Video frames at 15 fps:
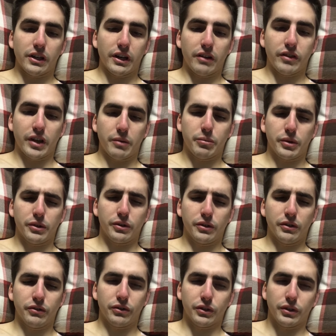I'll have the
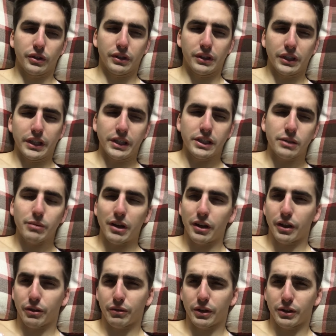epidural for at least about
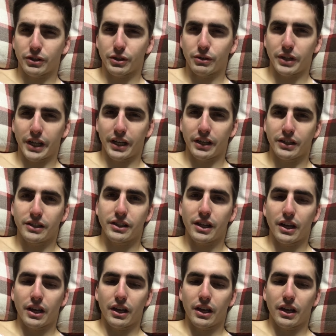3 or so days,